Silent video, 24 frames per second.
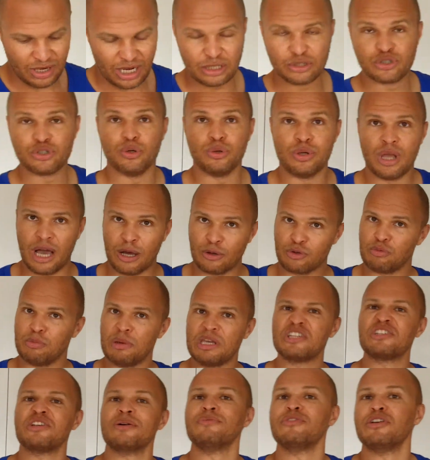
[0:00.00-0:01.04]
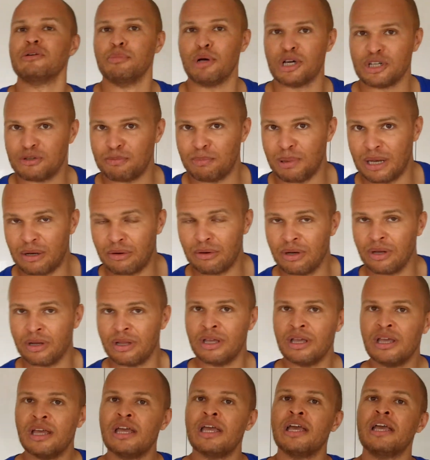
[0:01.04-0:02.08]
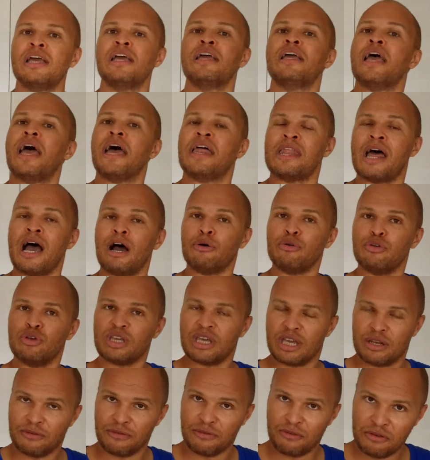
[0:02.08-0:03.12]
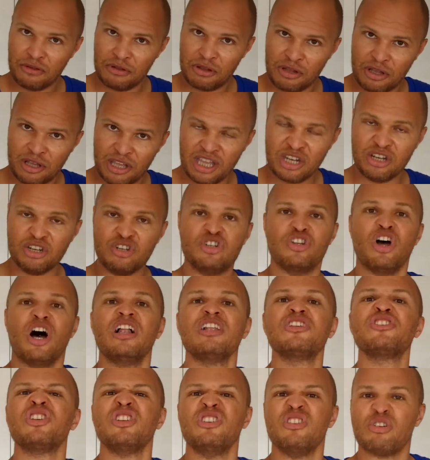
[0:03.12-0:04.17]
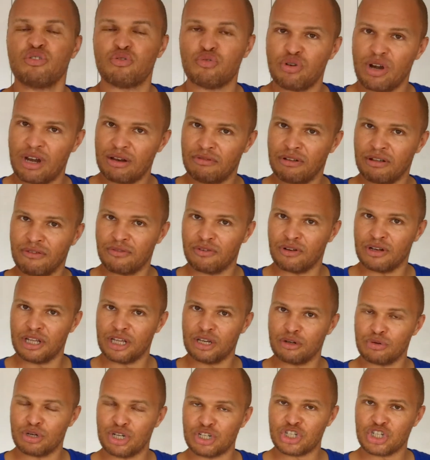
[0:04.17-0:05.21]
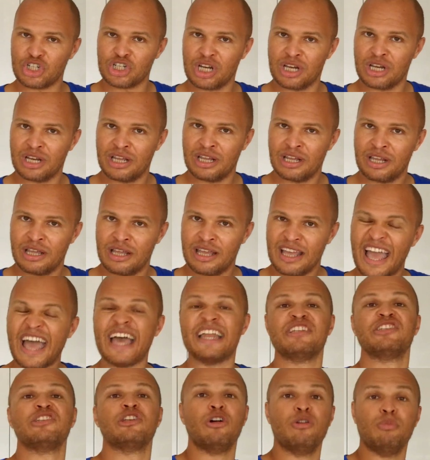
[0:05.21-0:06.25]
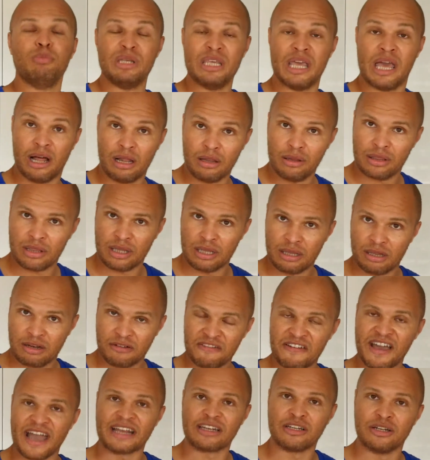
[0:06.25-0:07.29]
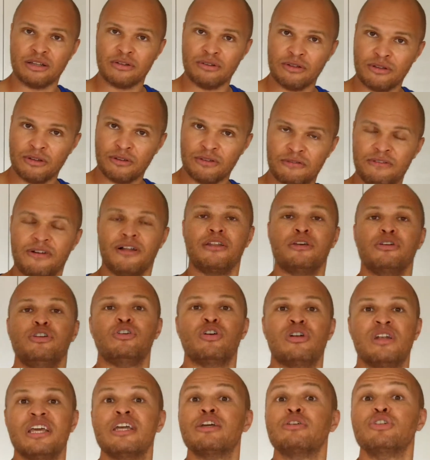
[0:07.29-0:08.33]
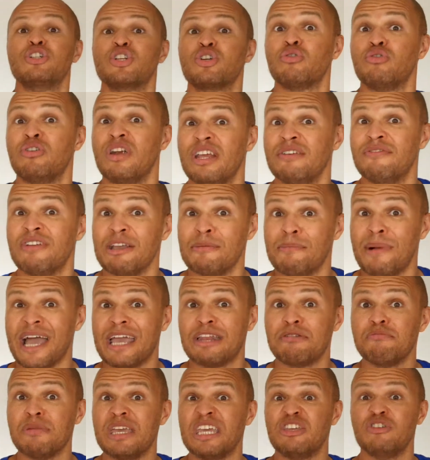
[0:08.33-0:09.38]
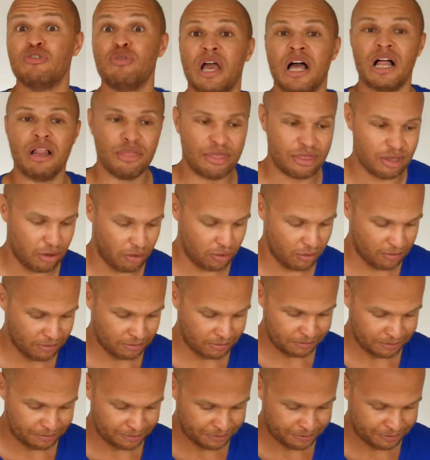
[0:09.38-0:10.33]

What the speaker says: So I'll show you how to make something much better and how you can indulge in your craving for licorice and still be healthy. In fact, following your licorice craving might make you healthier.